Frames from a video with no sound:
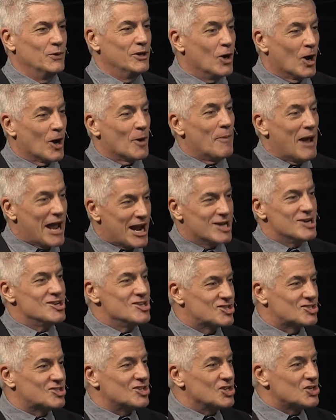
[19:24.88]
we got to make a
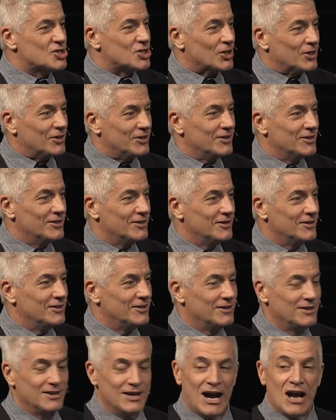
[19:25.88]
decision.
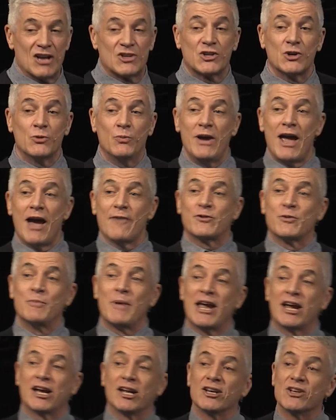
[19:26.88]
I said, we have to
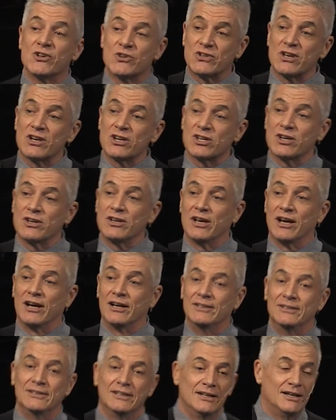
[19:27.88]
make a decision
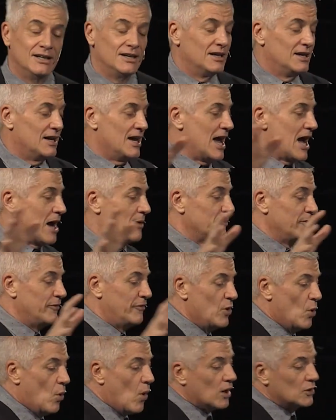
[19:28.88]
Yeah, How many
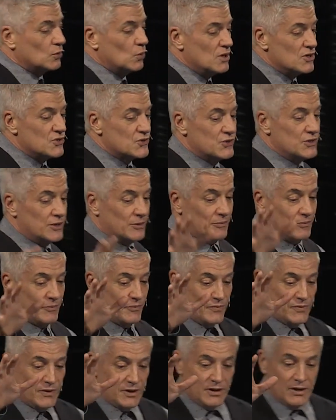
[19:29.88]
of you want wisdom?
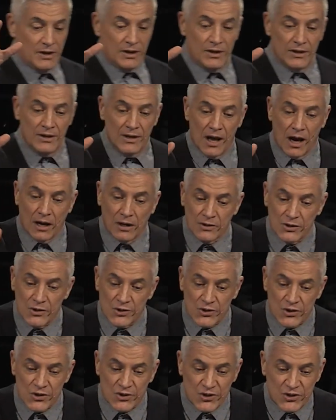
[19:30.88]

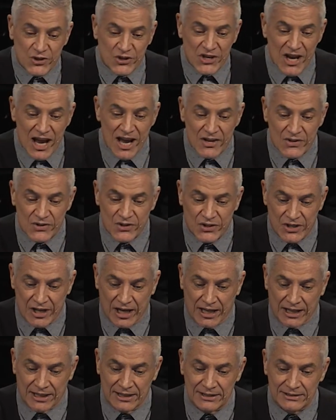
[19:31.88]
Notice it says
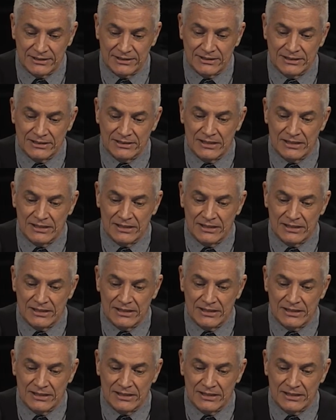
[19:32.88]
"Yeah,